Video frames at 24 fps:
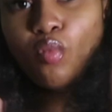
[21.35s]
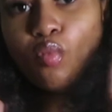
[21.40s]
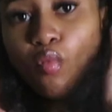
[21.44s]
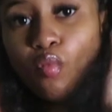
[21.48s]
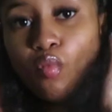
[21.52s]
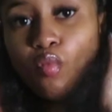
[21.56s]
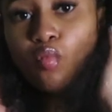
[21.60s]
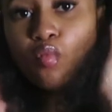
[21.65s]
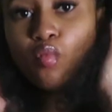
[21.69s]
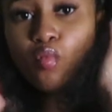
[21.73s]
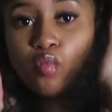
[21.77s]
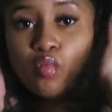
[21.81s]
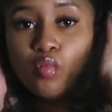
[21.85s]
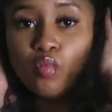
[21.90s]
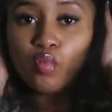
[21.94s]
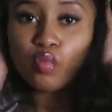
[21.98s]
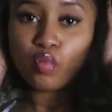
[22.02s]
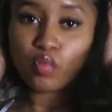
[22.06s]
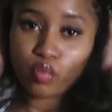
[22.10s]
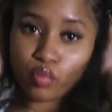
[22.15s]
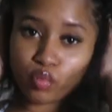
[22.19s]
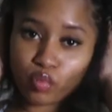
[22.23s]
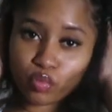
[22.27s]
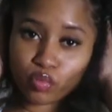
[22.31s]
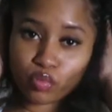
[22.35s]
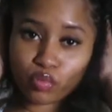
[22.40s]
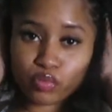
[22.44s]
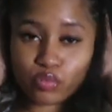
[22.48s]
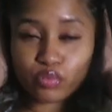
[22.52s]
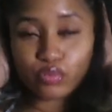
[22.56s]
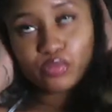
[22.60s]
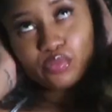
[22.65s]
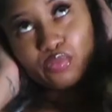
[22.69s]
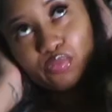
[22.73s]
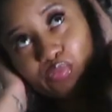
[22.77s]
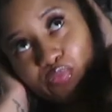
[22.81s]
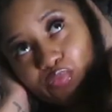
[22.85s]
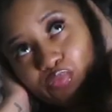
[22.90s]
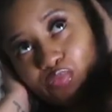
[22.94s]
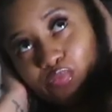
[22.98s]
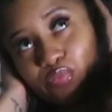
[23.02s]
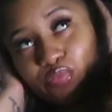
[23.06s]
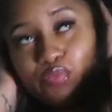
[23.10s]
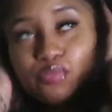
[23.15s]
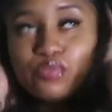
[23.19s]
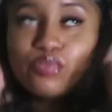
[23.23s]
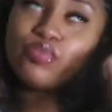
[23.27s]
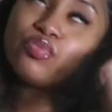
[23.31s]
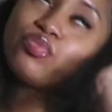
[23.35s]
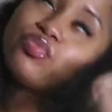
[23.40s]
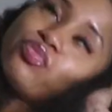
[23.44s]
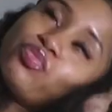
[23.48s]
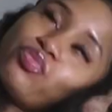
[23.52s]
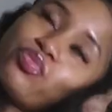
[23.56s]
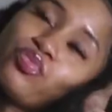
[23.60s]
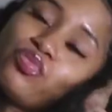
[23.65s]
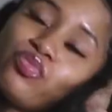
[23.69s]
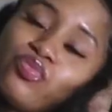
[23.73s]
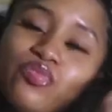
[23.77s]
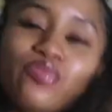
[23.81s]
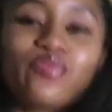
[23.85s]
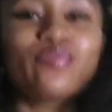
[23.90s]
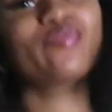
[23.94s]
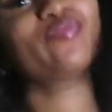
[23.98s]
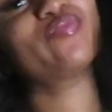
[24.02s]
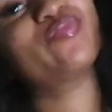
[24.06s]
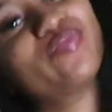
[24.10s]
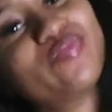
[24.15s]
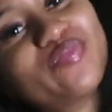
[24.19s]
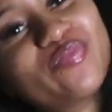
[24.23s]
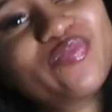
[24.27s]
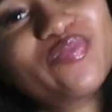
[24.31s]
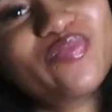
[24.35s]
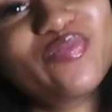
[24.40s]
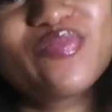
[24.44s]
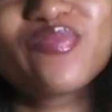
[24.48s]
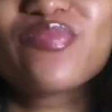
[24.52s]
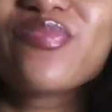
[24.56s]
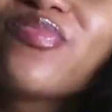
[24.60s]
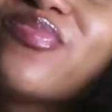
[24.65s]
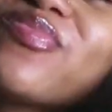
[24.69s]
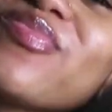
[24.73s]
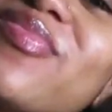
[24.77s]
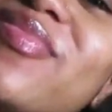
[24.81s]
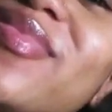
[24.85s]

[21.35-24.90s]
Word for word: call me El Gato. I'm the big boss and I got big bread. I'm